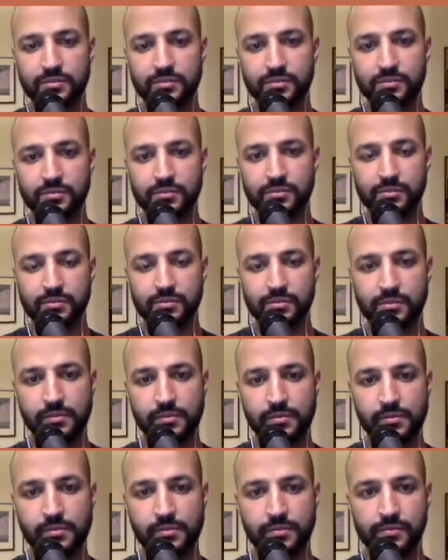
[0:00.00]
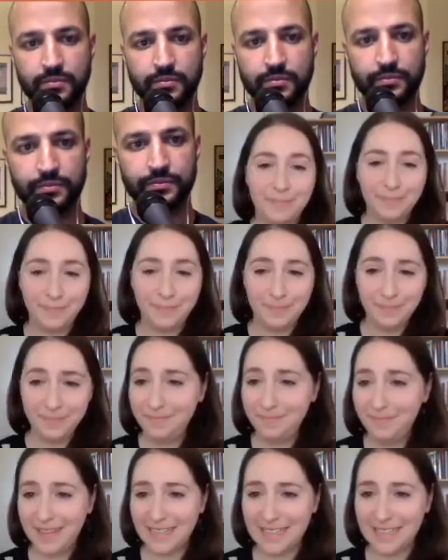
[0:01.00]
Mm. Um,
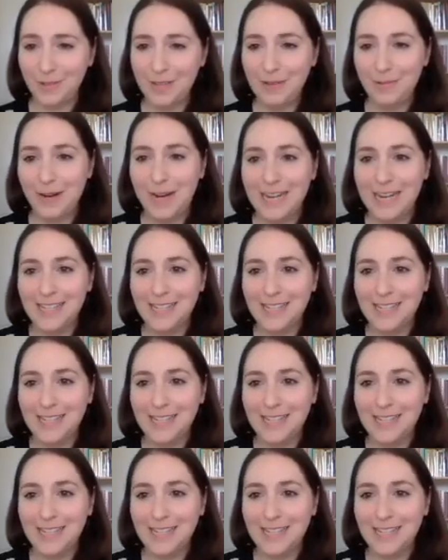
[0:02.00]
that's really where I